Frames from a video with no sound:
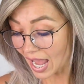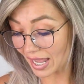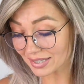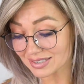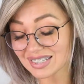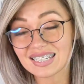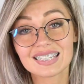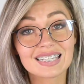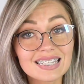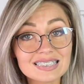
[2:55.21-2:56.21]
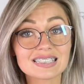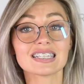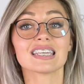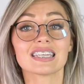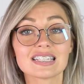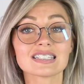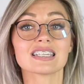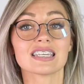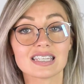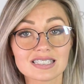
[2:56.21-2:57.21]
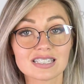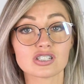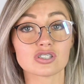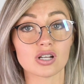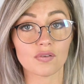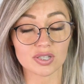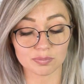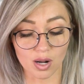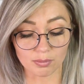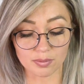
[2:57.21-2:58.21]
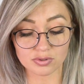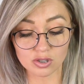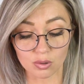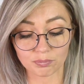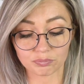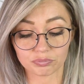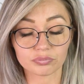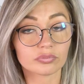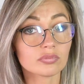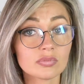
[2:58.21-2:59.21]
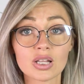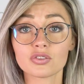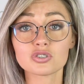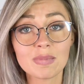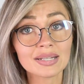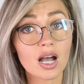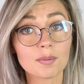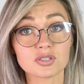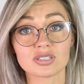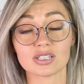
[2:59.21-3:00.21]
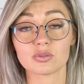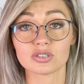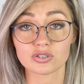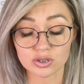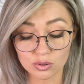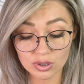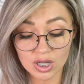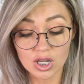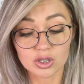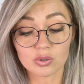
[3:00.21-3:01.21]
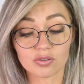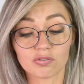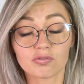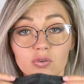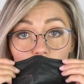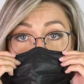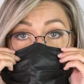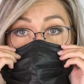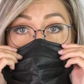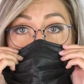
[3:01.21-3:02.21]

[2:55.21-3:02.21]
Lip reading: And it's easy to solve this problem. So there's many options that you can do. You can fold